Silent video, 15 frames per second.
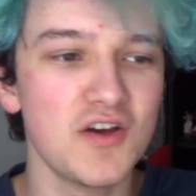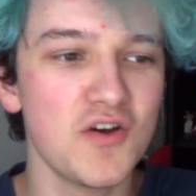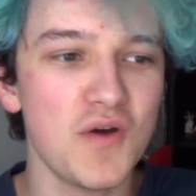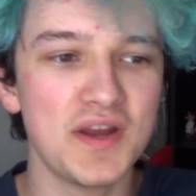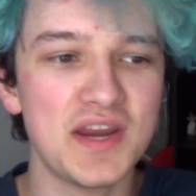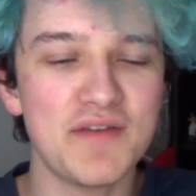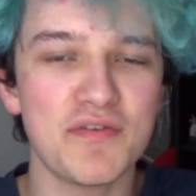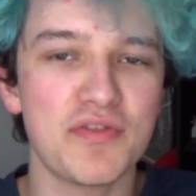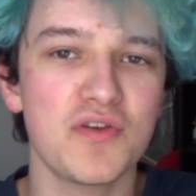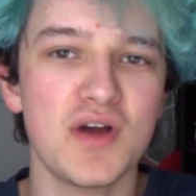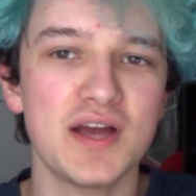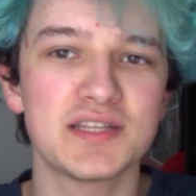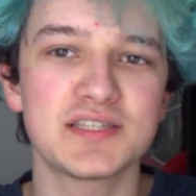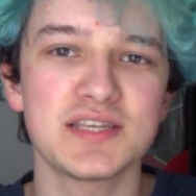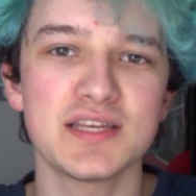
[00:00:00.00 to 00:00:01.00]
know, I never thought
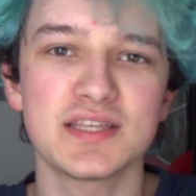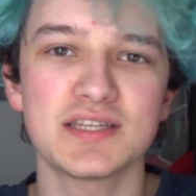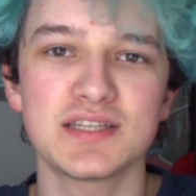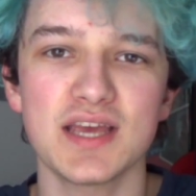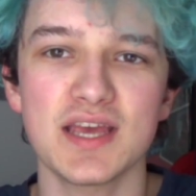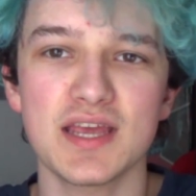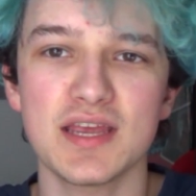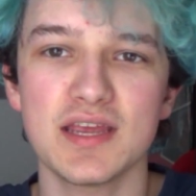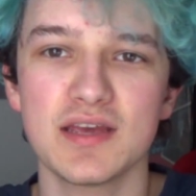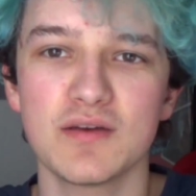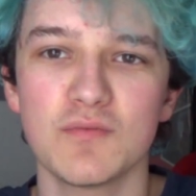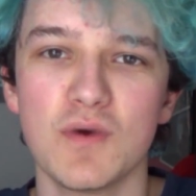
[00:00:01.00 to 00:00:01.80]
I'd see the day